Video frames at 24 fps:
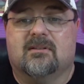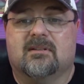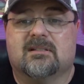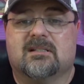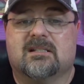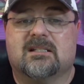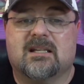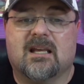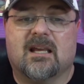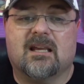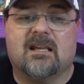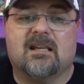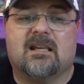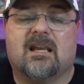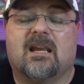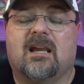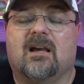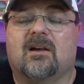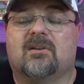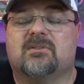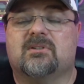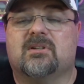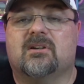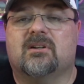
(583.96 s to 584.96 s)
The
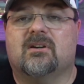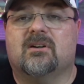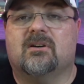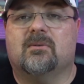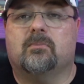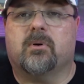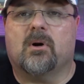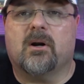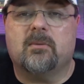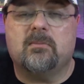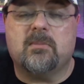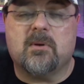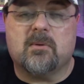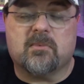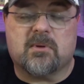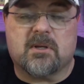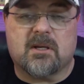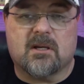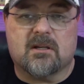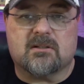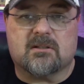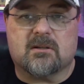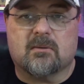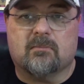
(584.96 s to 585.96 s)
Steakhouse here, premium
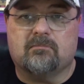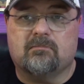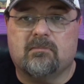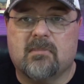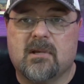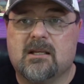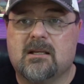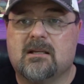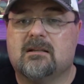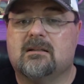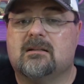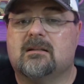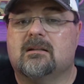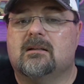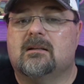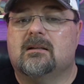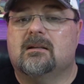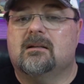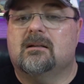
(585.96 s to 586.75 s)
cuts of meat,